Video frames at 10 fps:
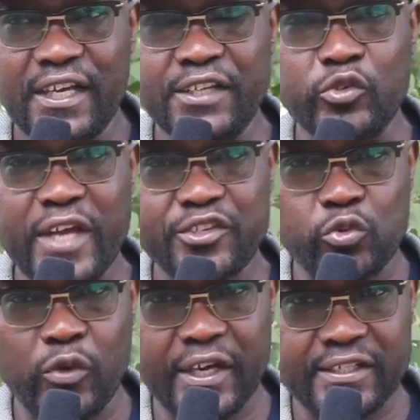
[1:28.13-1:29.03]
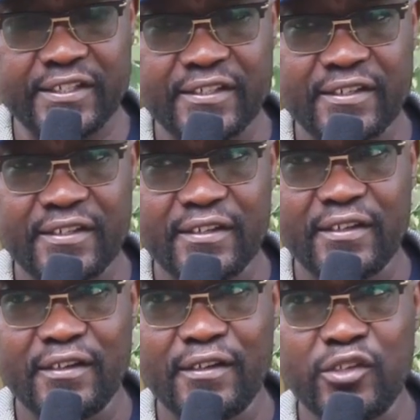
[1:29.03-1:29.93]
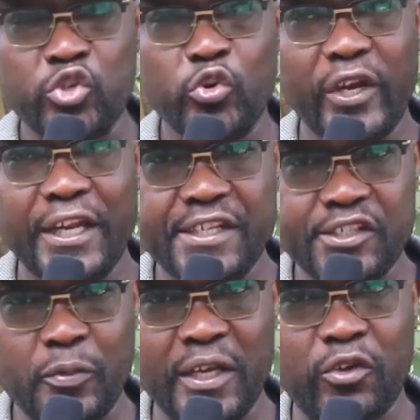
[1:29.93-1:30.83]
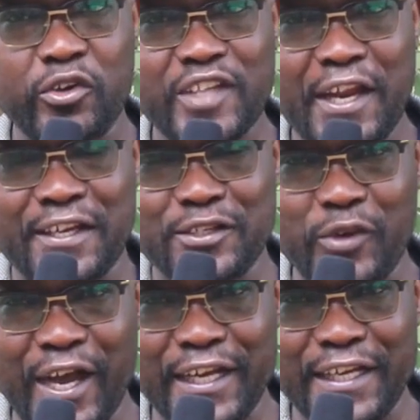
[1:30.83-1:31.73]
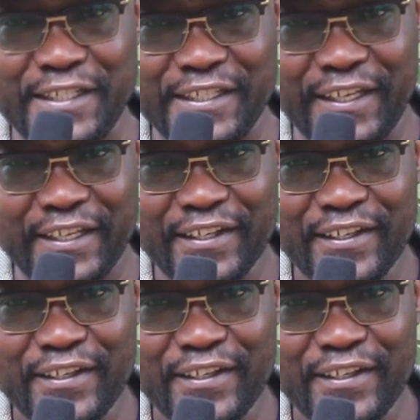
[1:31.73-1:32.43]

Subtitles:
In today's world, do you really need to be in Costa Rica to earn a degree?